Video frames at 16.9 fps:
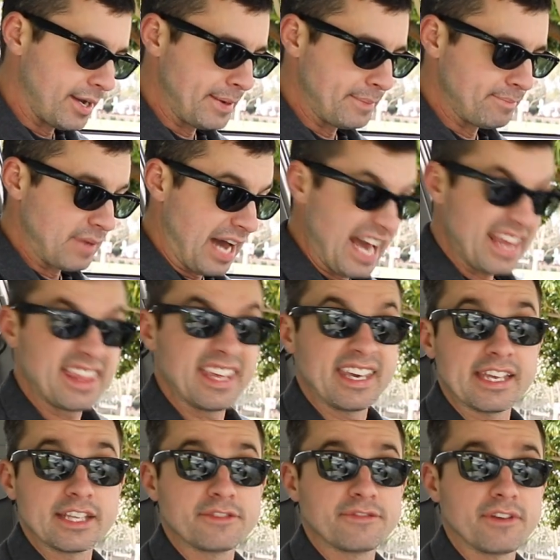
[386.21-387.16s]

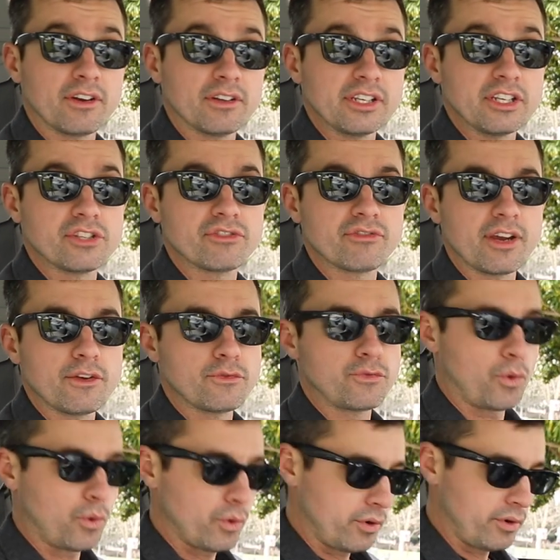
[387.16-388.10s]
I think it's fairly
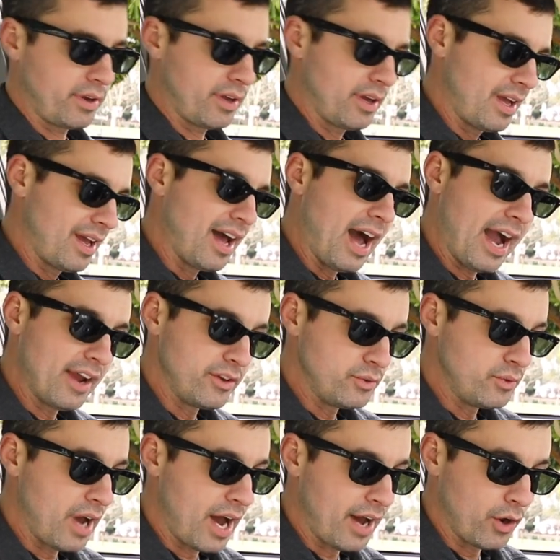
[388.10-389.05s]
straightforward.
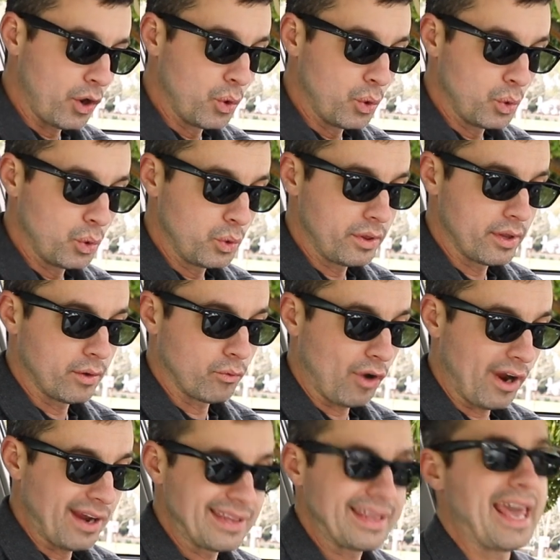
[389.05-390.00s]
I do not
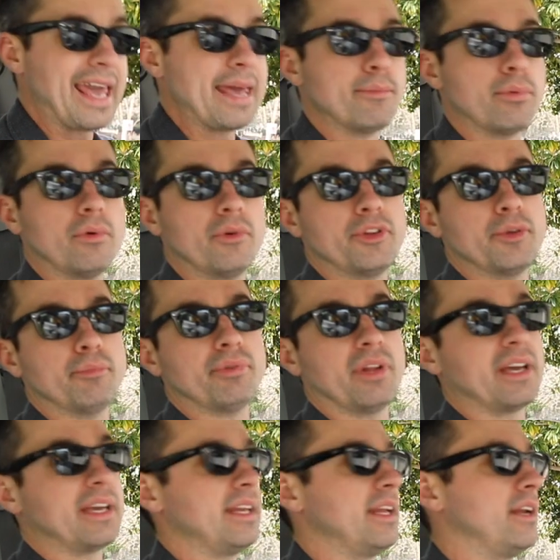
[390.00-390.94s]
own the right cable
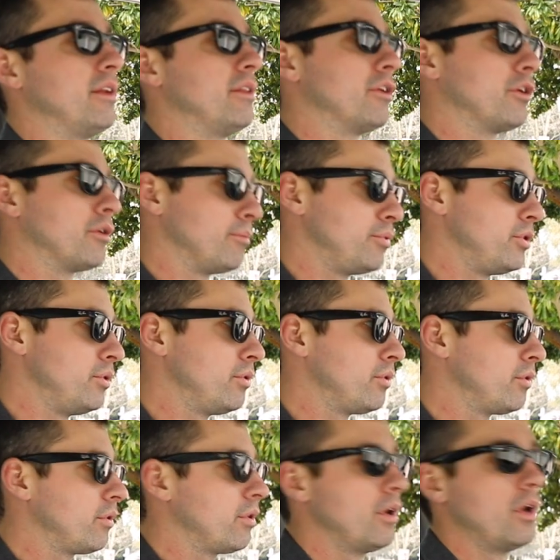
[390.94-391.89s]
to plug it into the
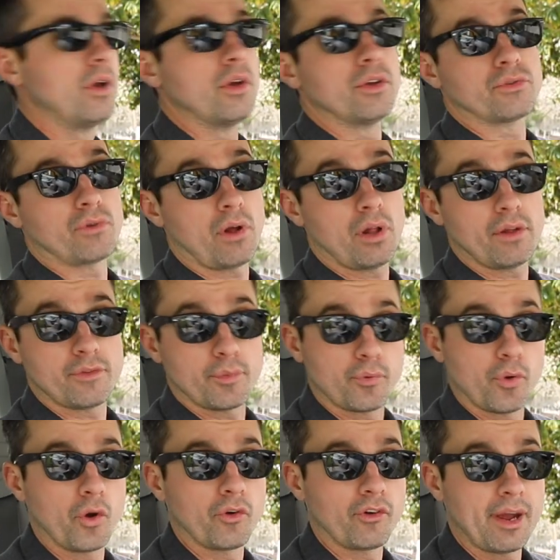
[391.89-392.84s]
computer, so
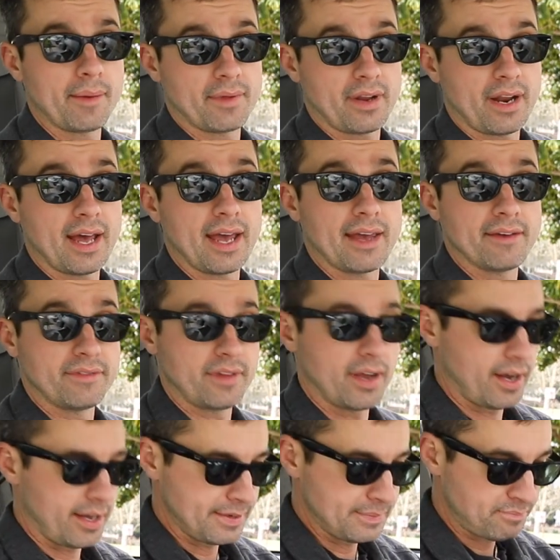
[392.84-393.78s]
all of the program that I
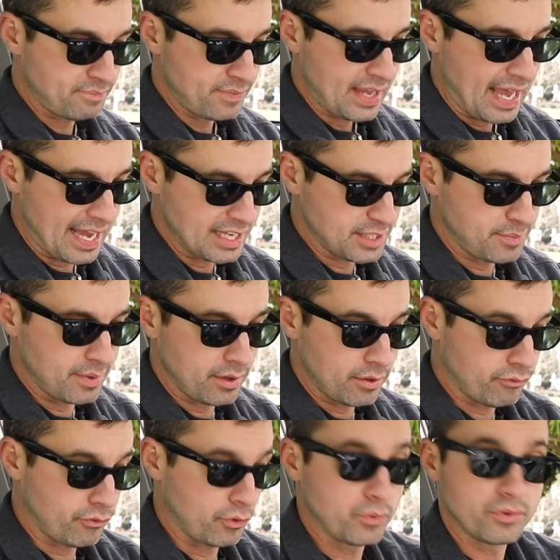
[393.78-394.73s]
have done
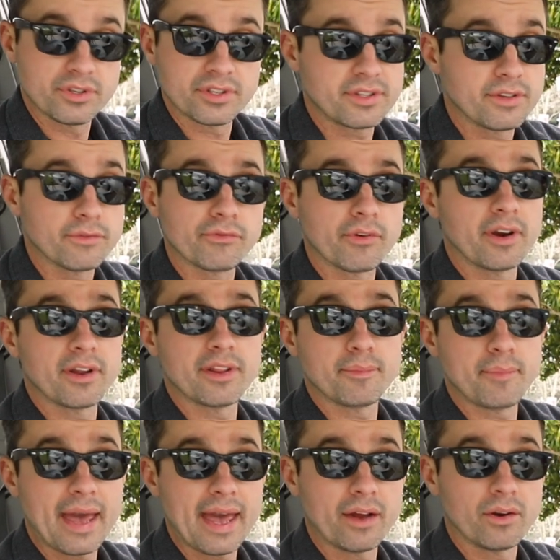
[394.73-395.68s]
has been through just the
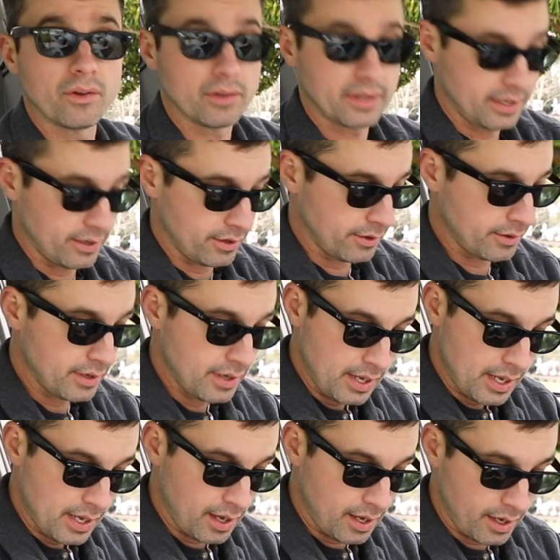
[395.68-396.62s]
front of the panel
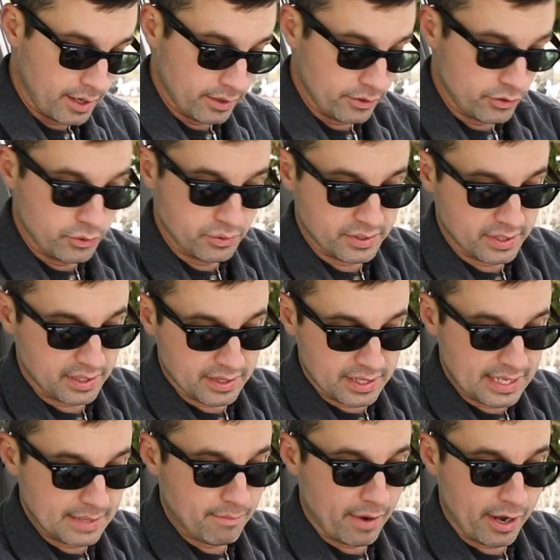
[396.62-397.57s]
here,
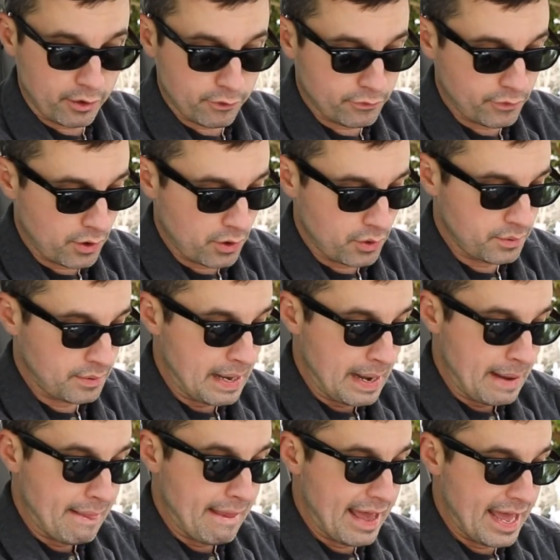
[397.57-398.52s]
using the
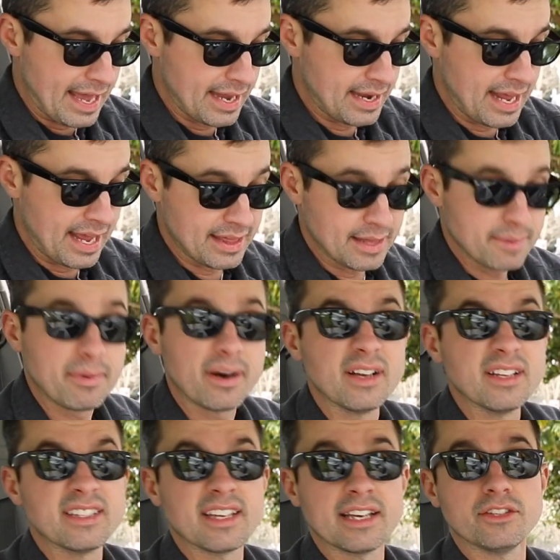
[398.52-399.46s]
microphone
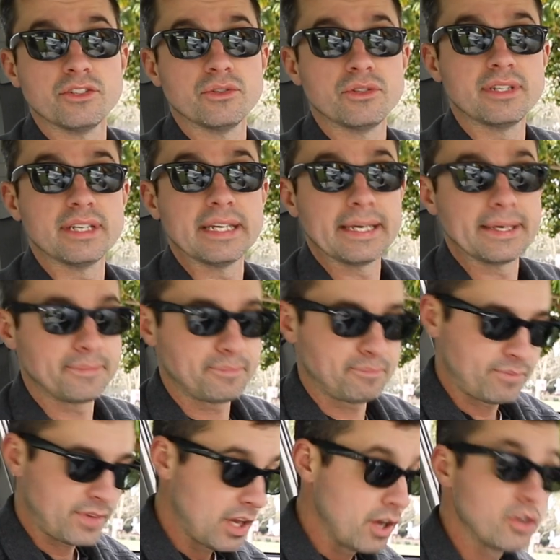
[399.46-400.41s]
and the buttons as you
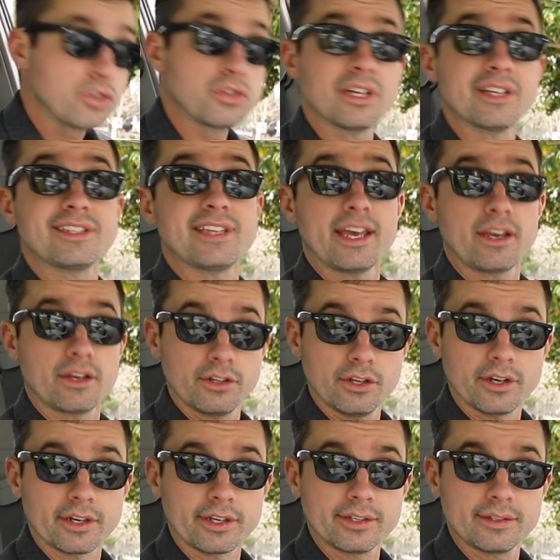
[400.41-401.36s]
see. So let's
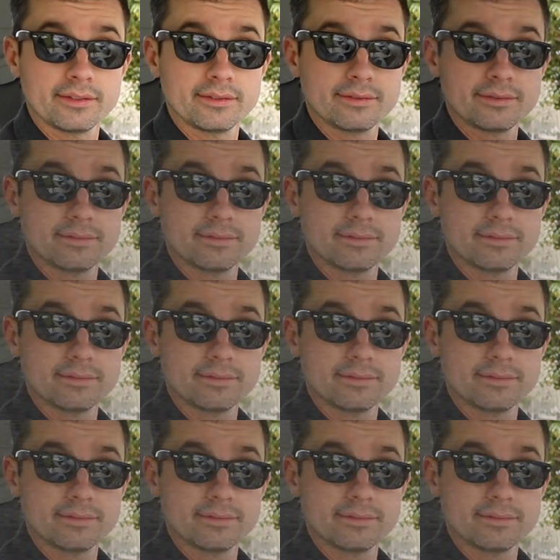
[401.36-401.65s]
take a look.